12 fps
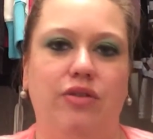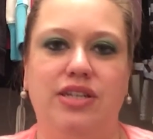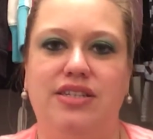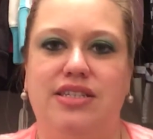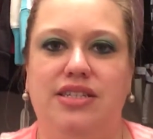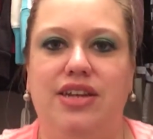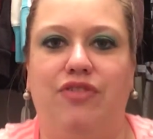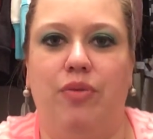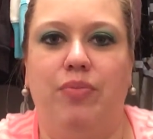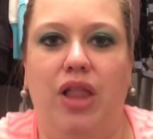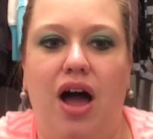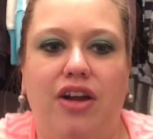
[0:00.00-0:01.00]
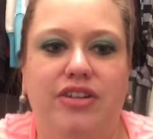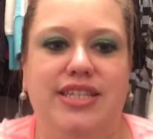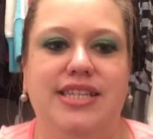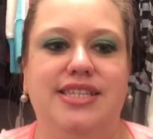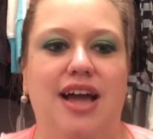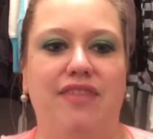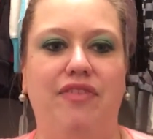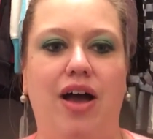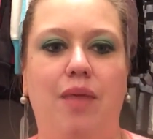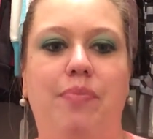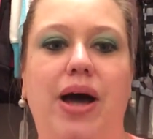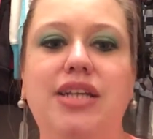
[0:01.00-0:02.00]
just different bloggers and stuff,
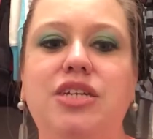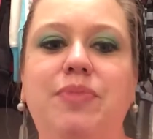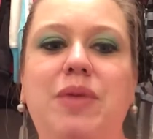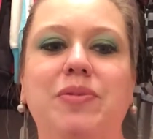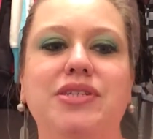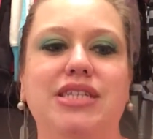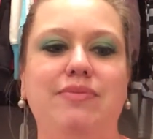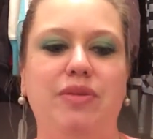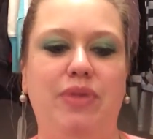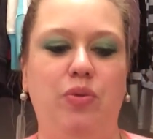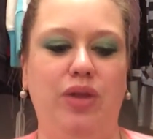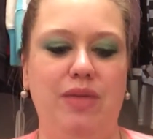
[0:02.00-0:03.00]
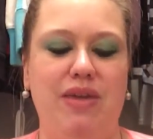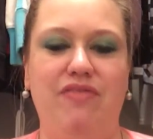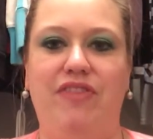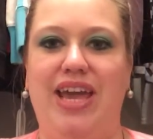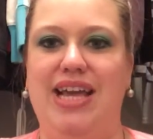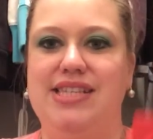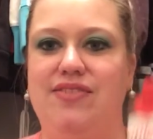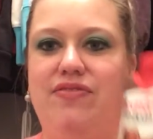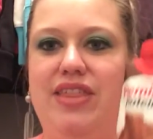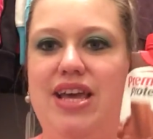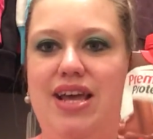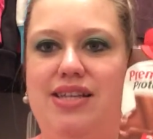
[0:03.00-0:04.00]
a bunch of people seem to be really big fans
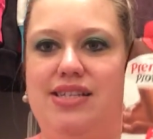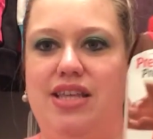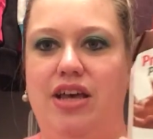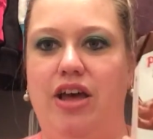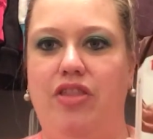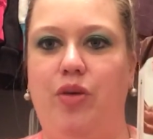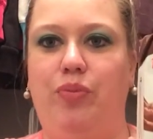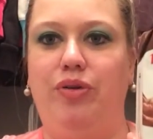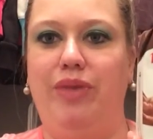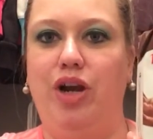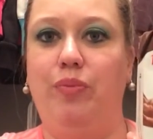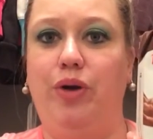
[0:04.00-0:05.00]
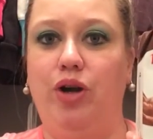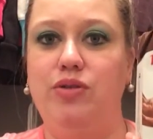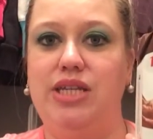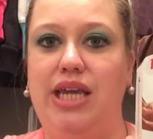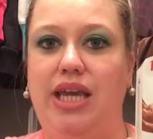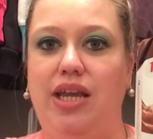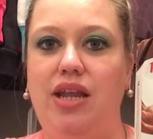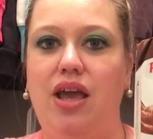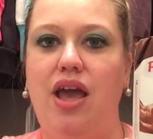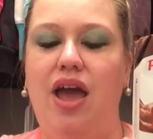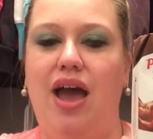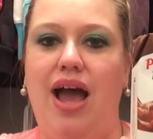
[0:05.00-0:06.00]
of this, the Premier Protein.
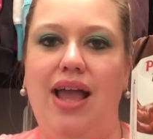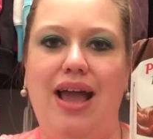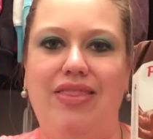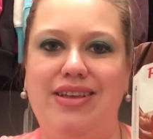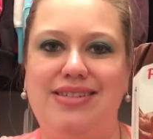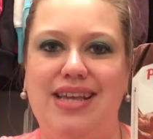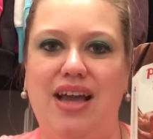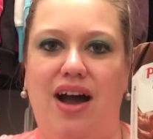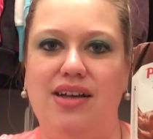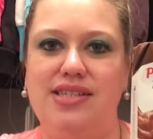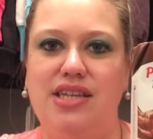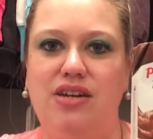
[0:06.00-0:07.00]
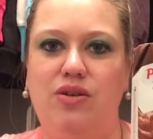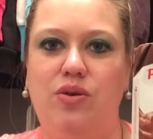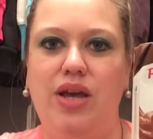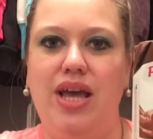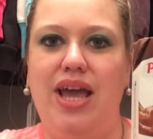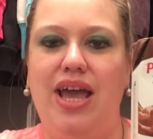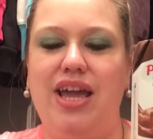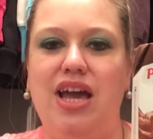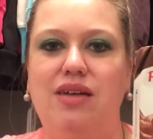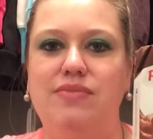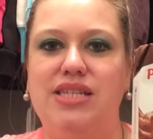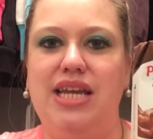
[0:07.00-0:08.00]
I got this at Costco. It
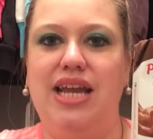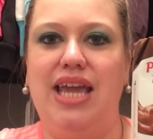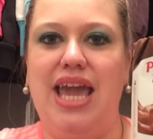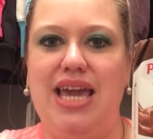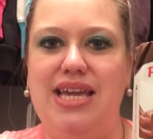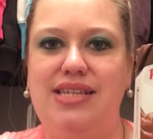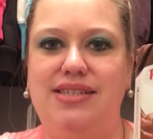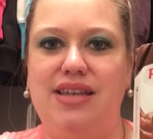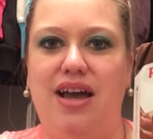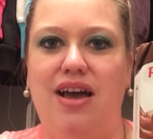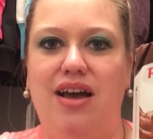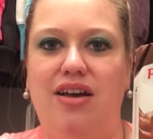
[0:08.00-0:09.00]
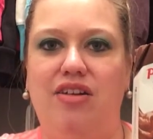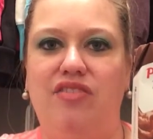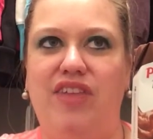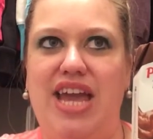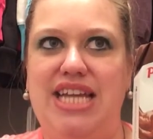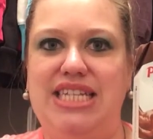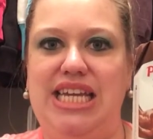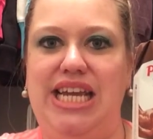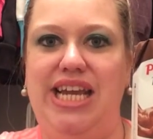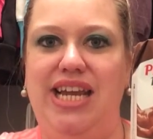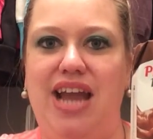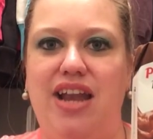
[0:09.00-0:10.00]
comes in a case of
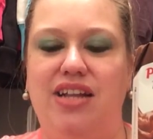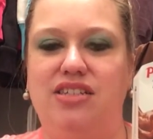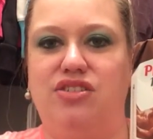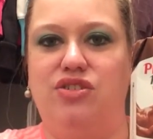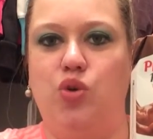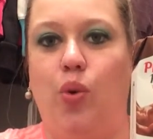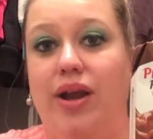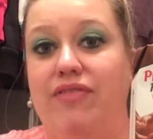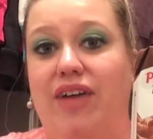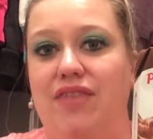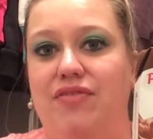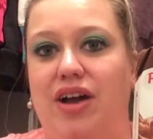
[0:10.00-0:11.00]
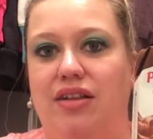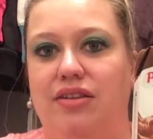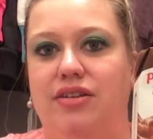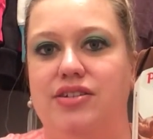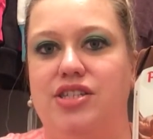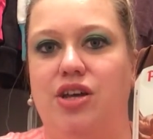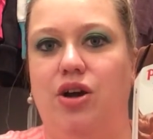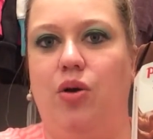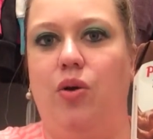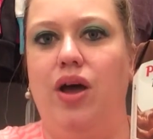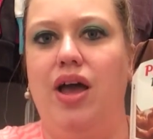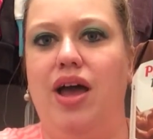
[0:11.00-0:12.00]
18 and it's $25.
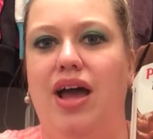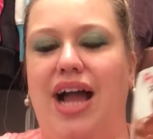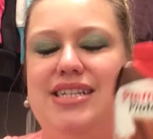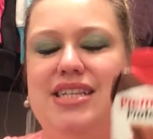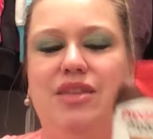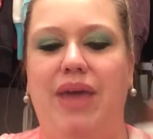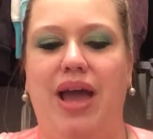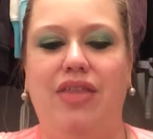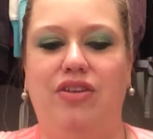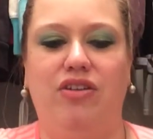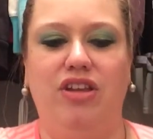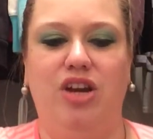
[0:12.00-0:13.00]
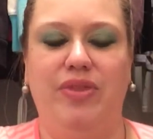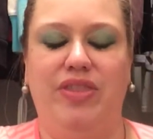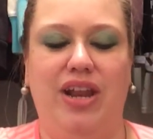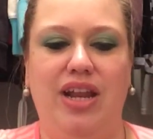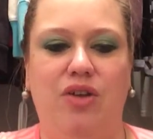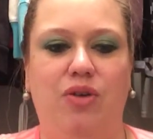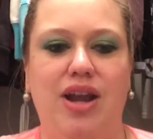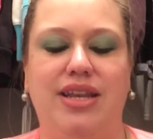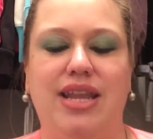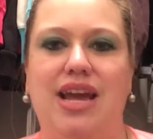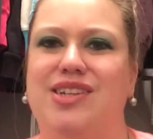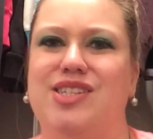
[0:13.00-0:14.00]
So I did the math earlier, but then I didn't write it
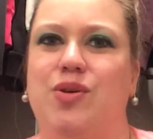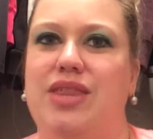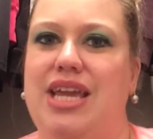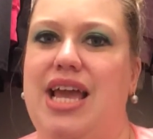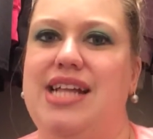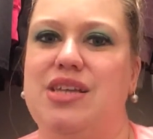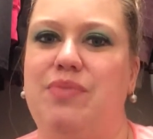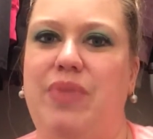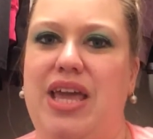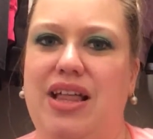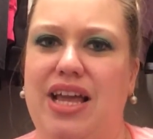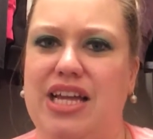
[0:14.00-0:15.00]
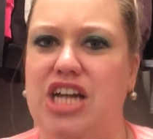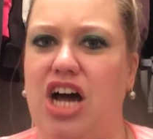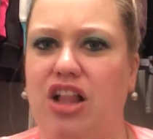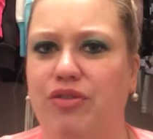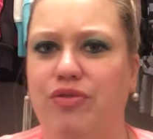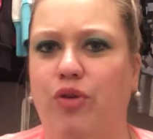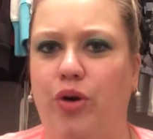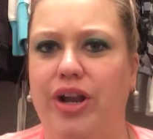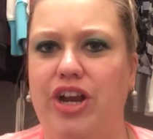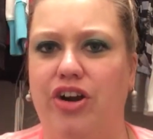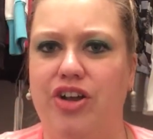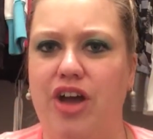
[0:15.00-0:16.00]
down. So I think it ends up being like $1.40
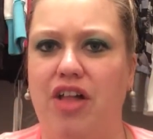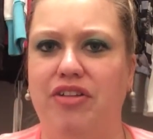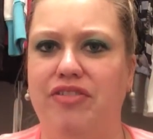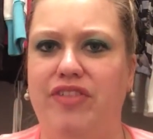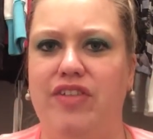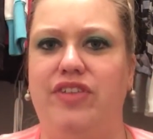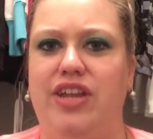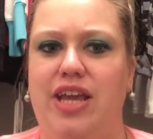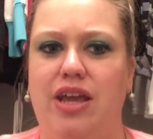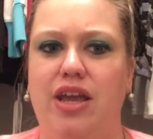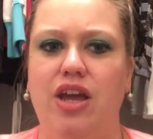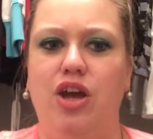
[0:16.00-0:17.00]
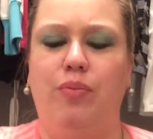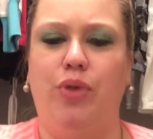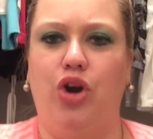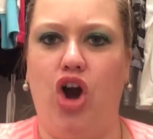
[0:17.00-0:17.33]
or $1.50 per